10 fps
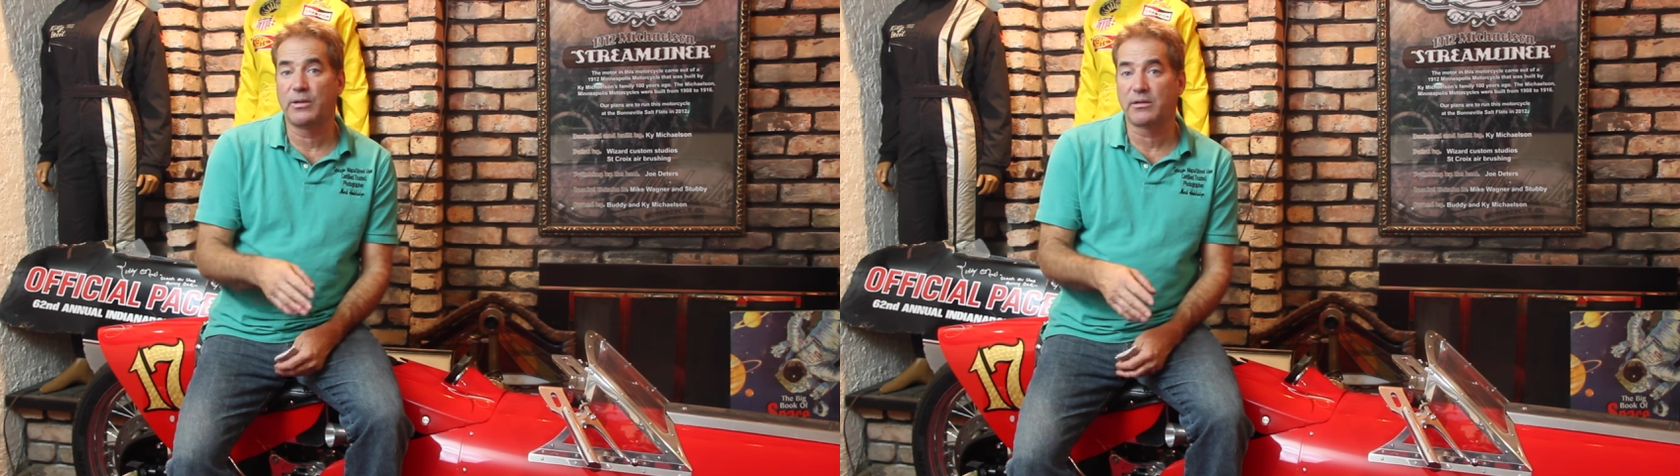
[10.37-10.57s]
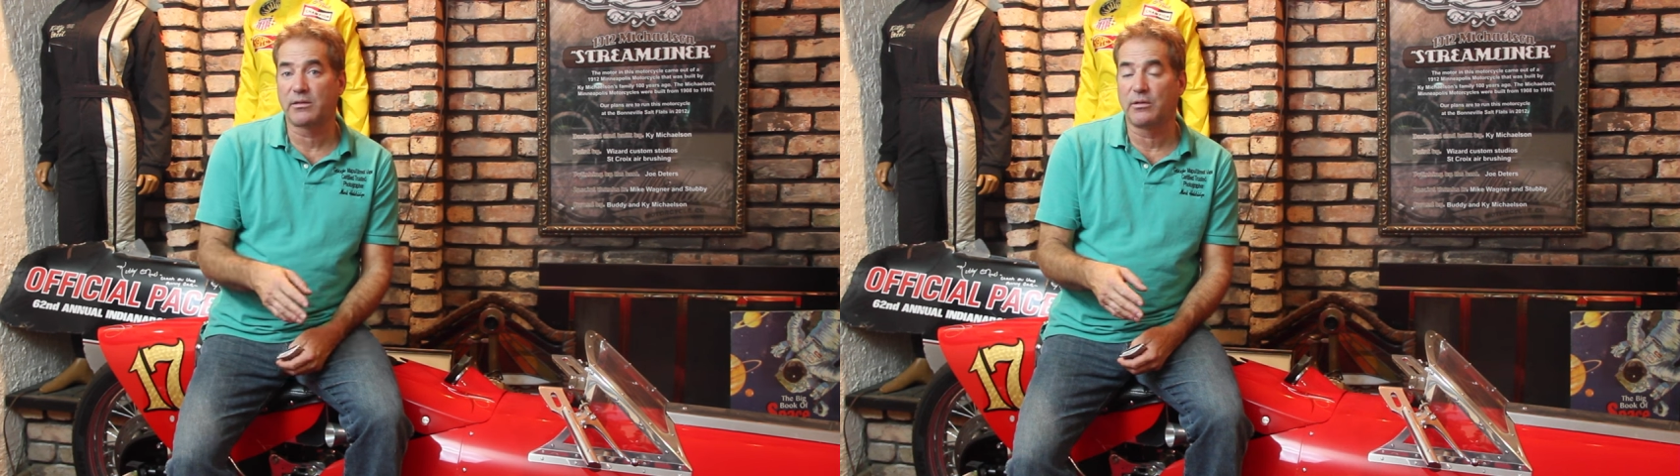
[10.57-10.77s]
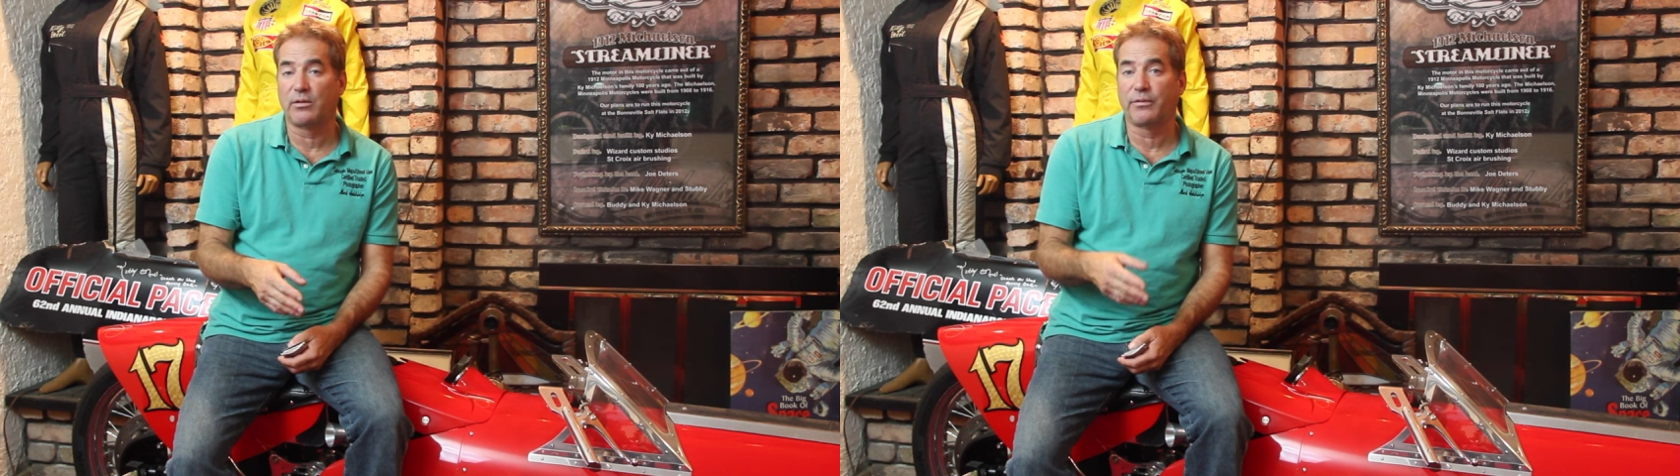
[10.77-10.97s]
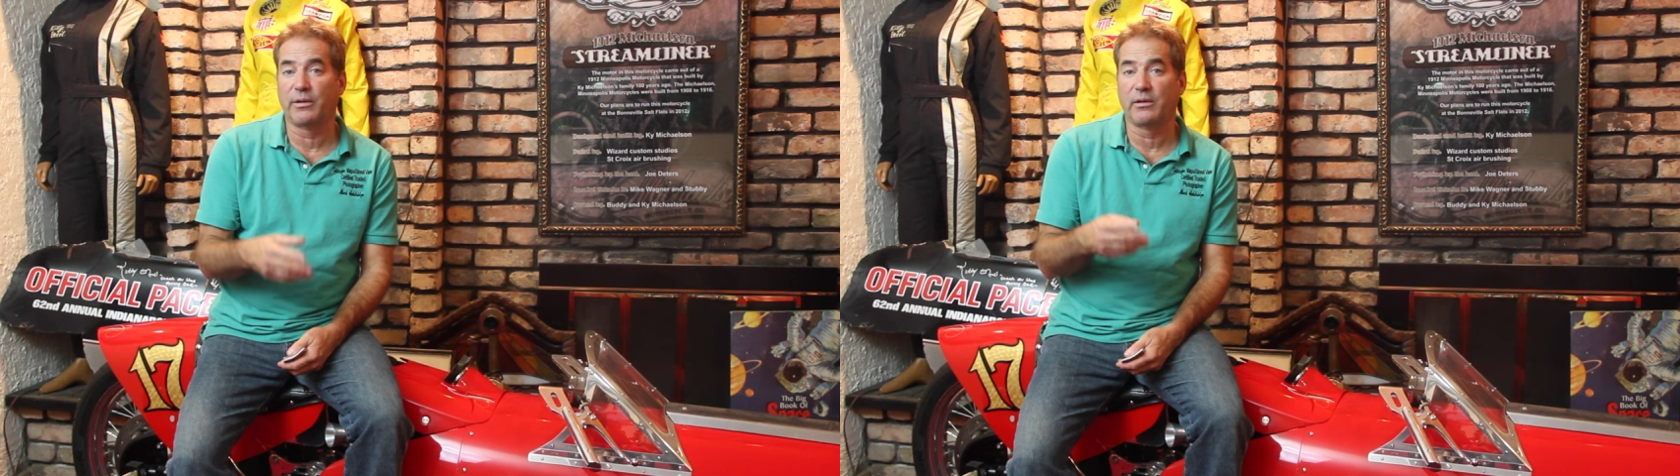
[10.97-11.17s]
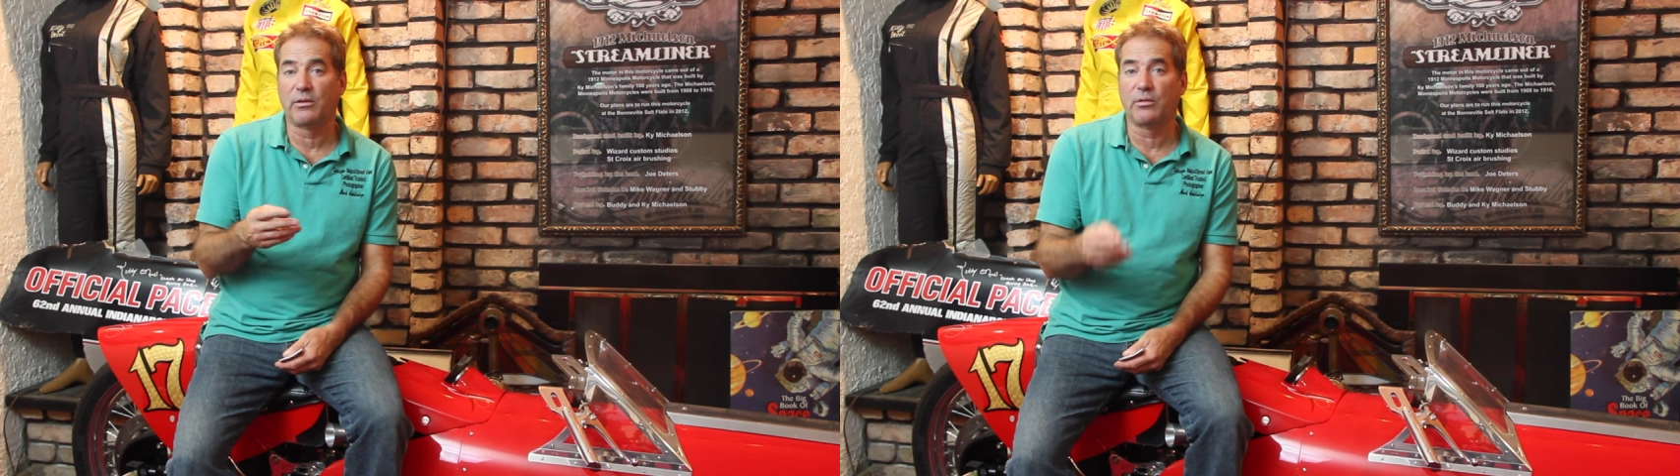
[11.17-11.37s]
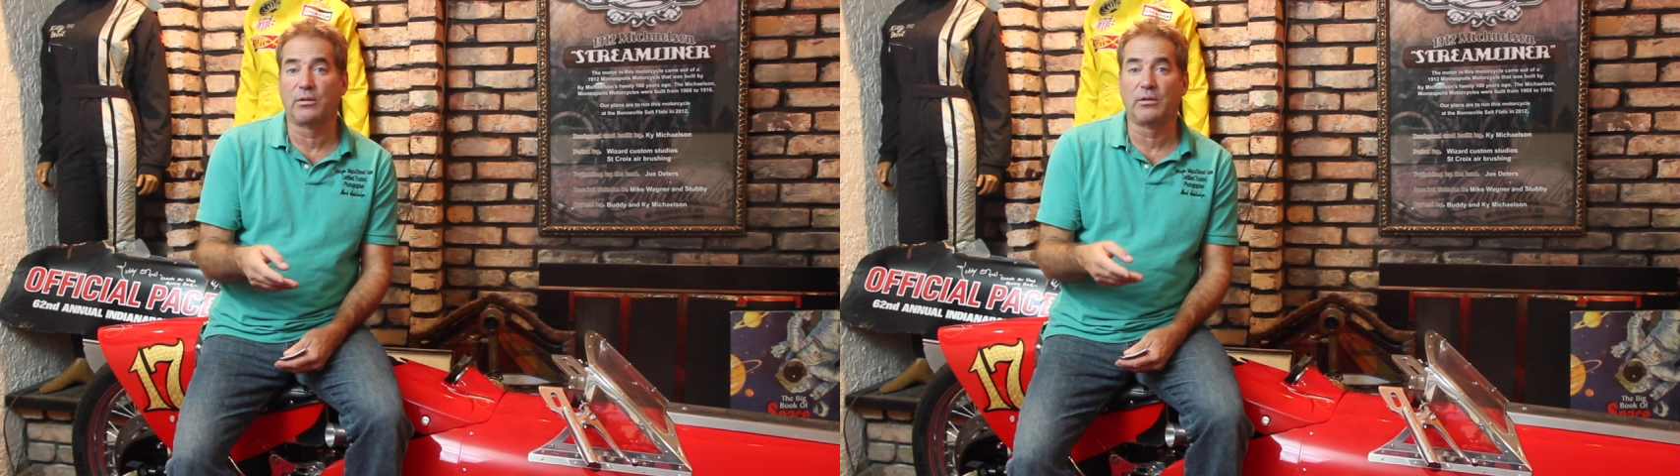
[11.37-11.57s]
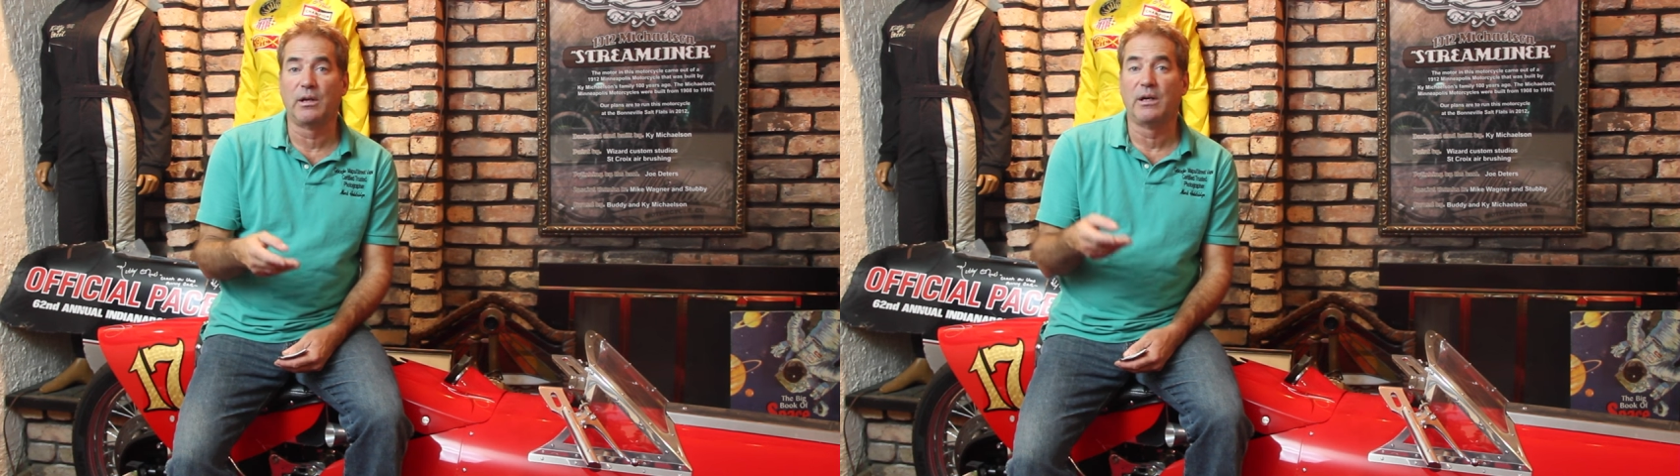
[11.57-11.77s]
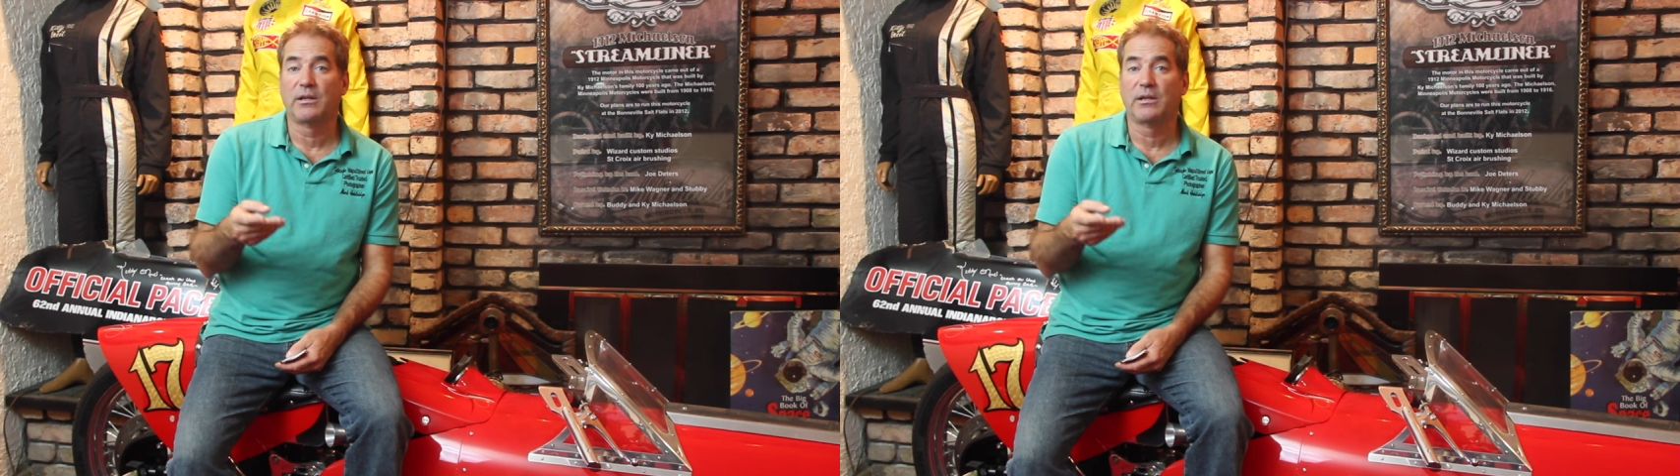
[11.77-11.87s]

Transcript: years ago for the Google